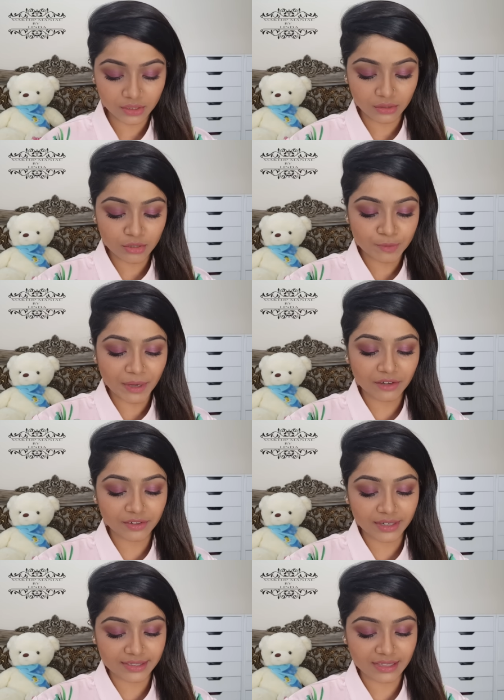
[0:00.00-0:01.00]
The loose powder
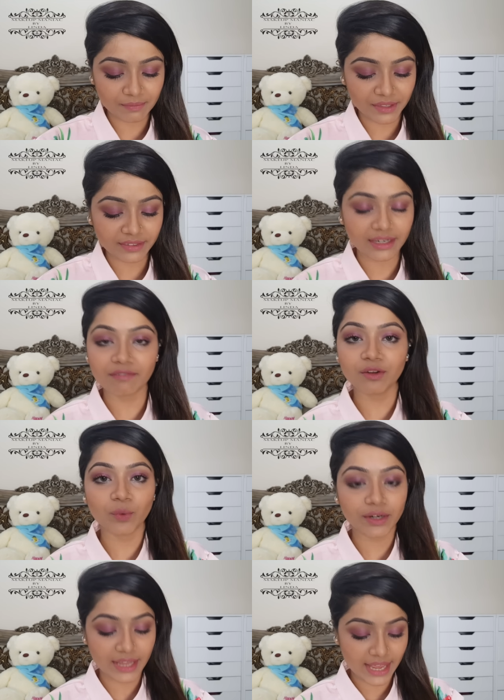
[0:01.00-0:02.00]
is something that
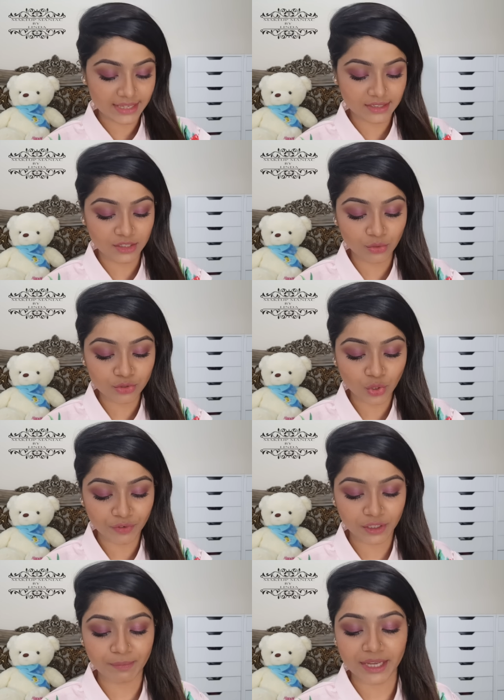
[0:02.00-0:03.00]
everyone has used
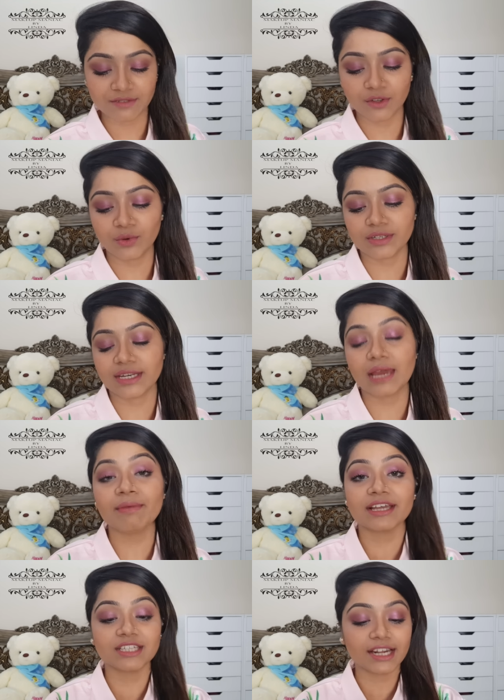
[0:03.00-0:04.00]
over the past few years and I'm
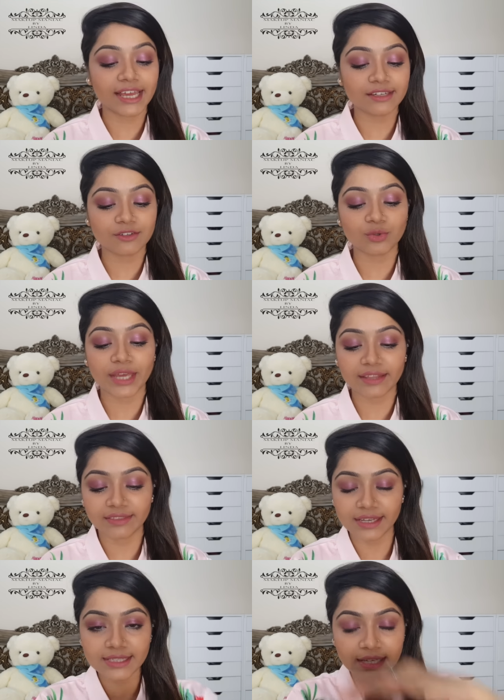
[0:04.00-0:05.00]
actually late to get
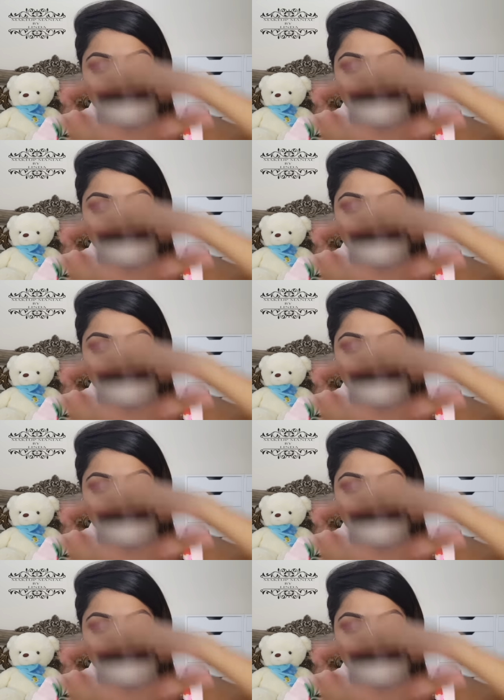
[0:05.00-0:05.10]
this